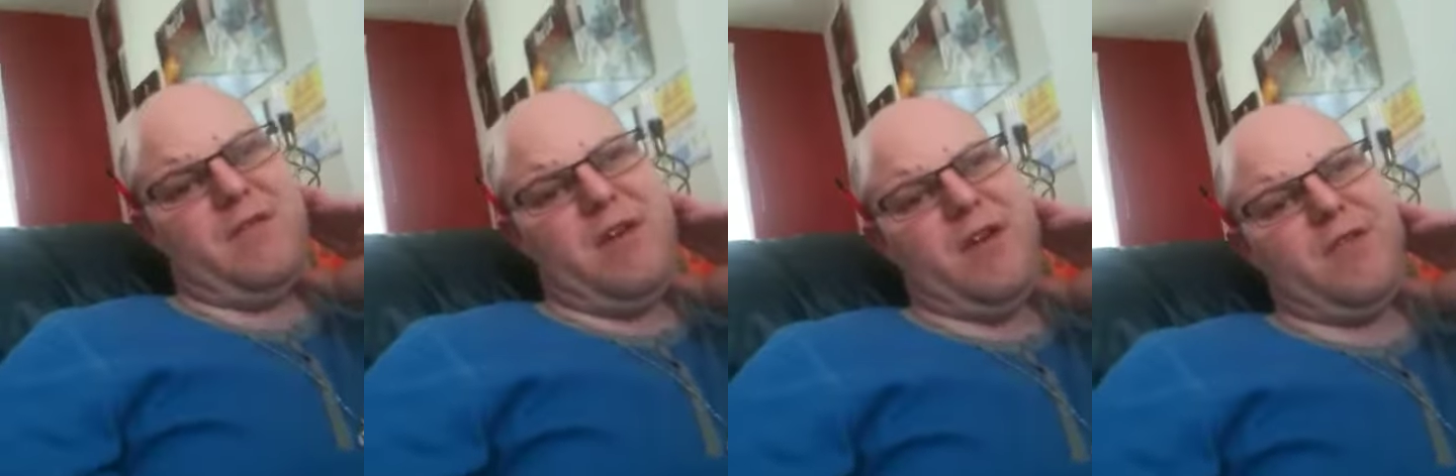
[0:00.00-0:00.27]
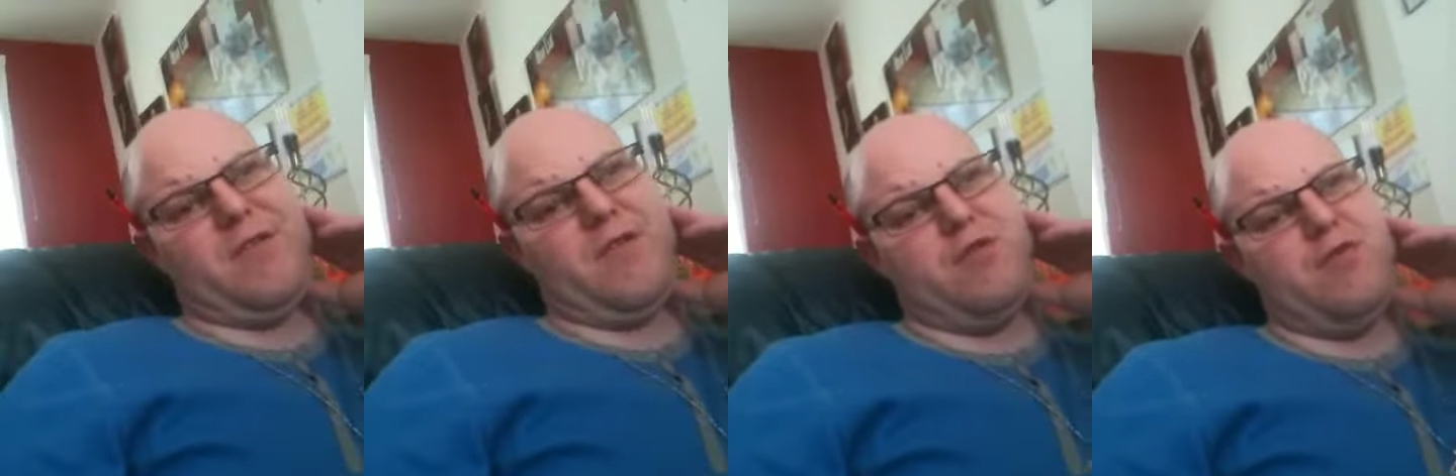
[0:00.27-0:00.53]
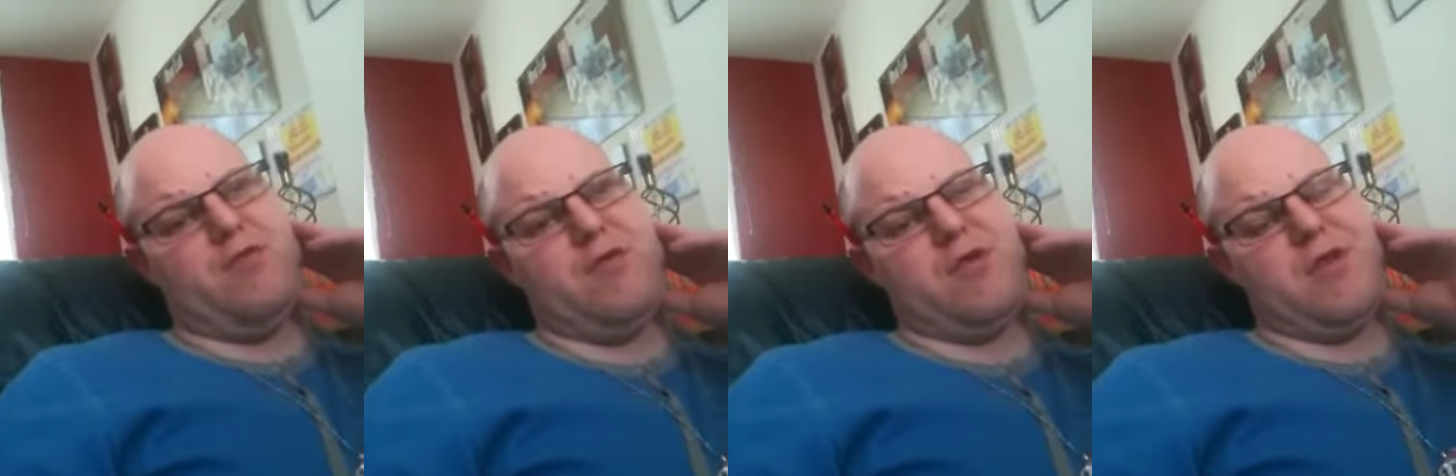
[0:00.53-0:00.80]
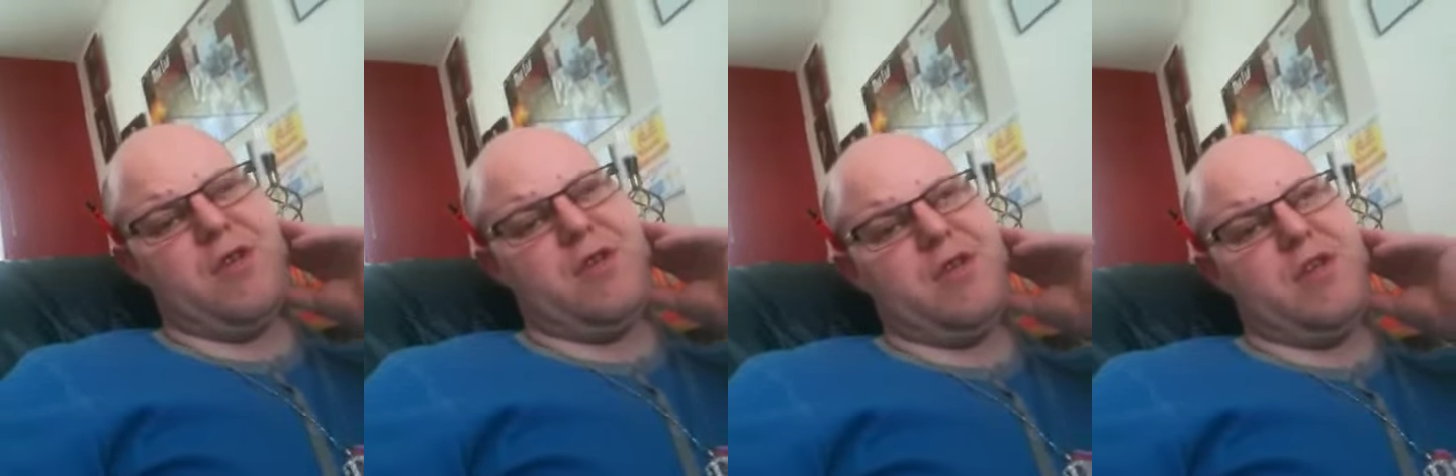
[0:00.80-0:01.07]
Strikes Chord,
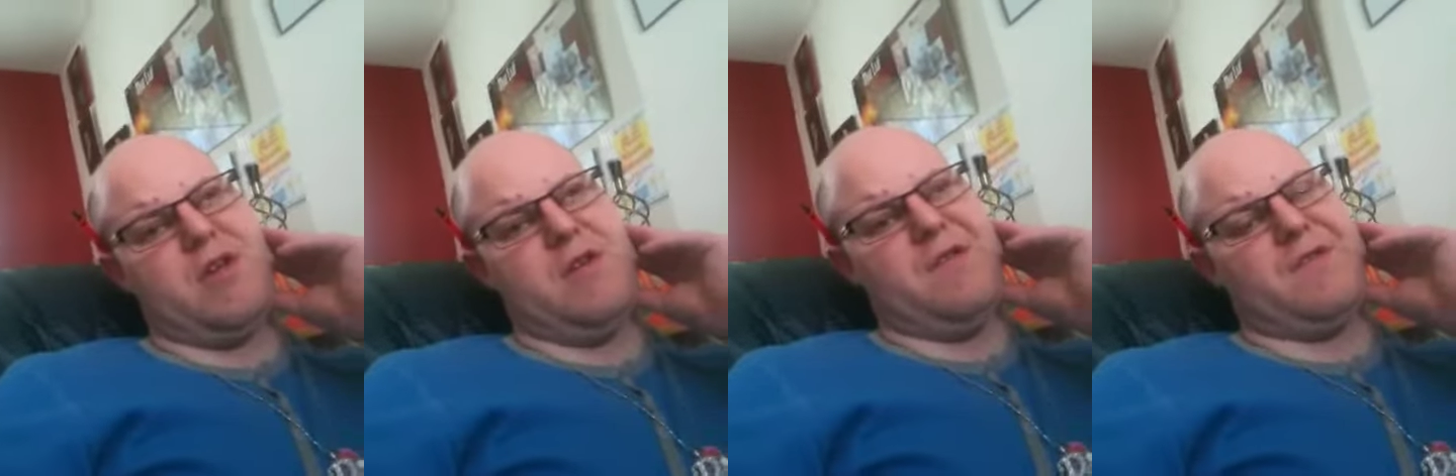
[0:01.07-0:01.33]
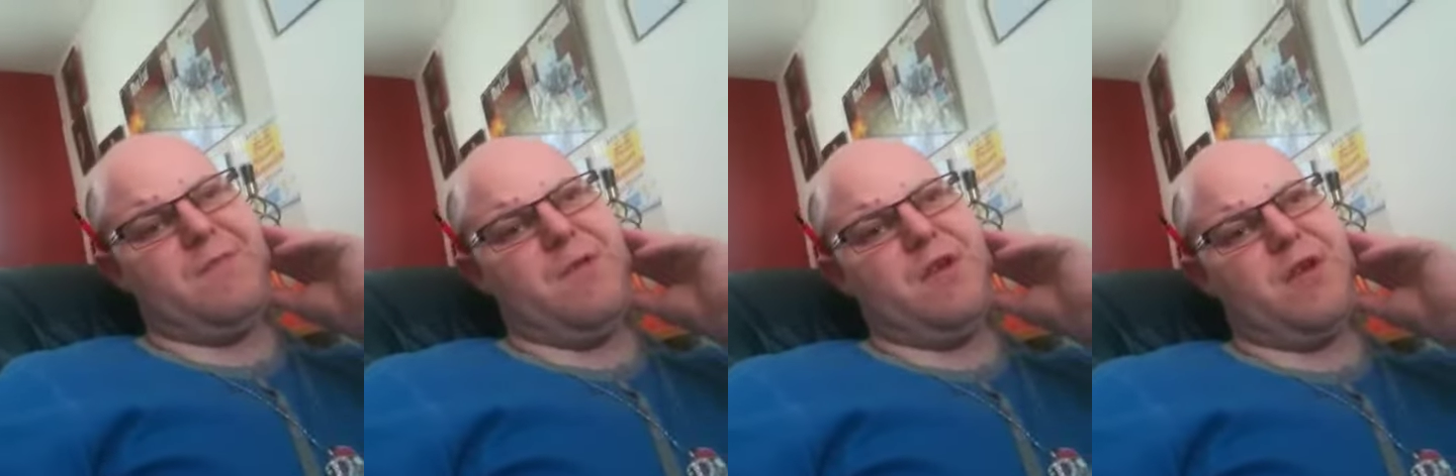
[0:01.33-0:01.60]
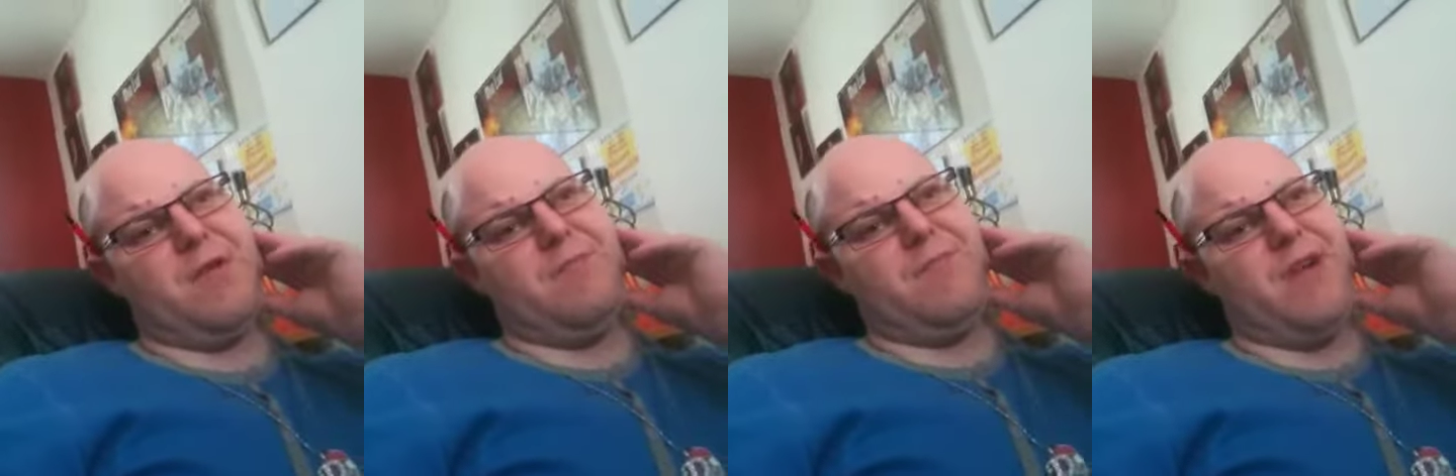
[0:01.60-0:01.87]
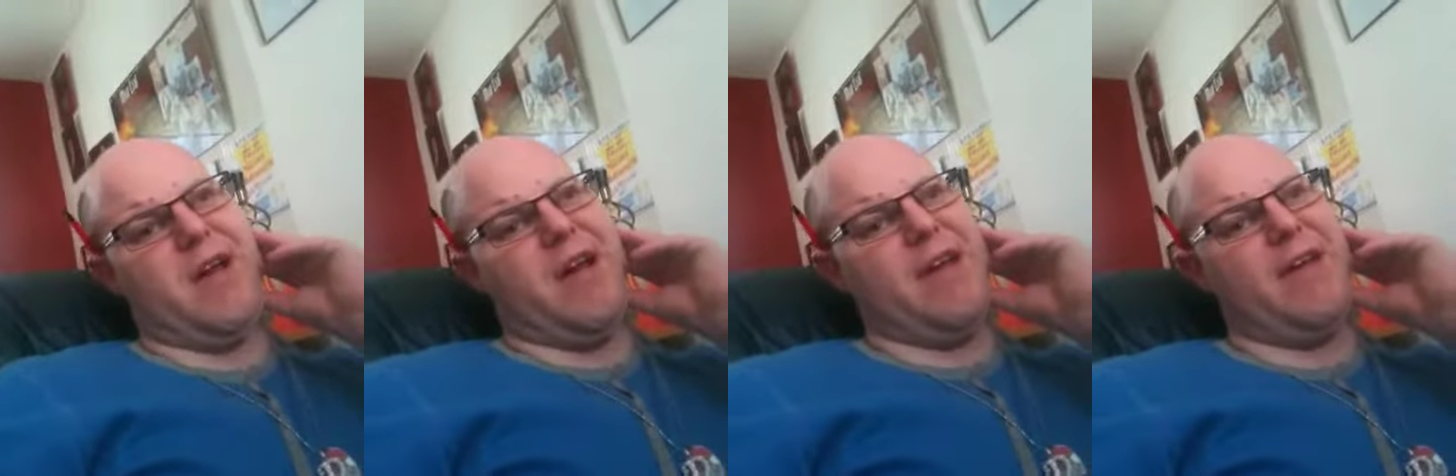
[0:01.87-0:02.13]
No instrument Can
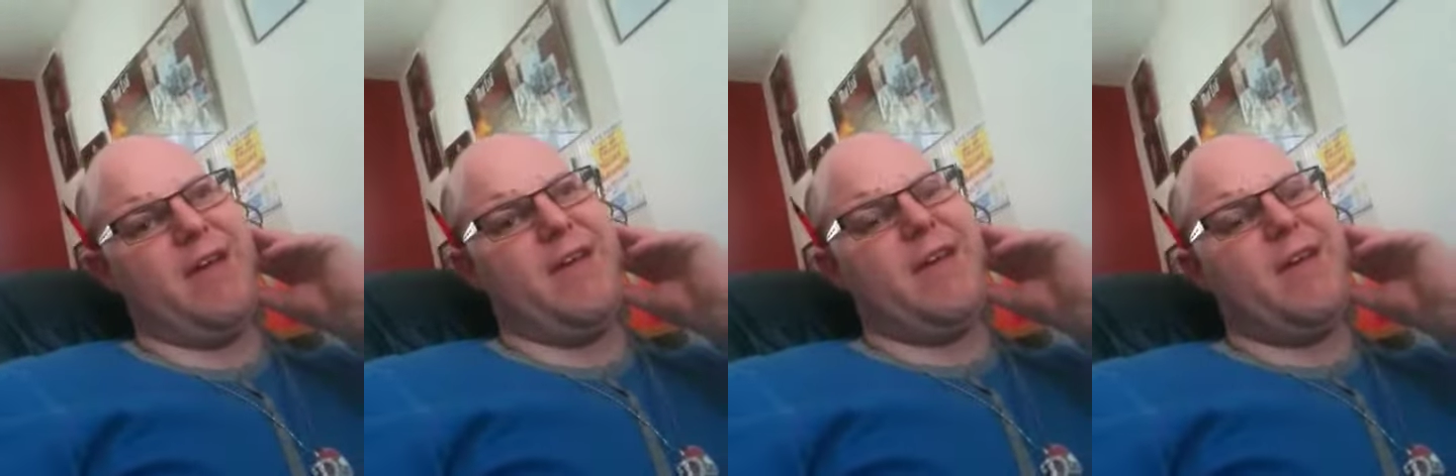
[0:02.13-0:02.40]
Play.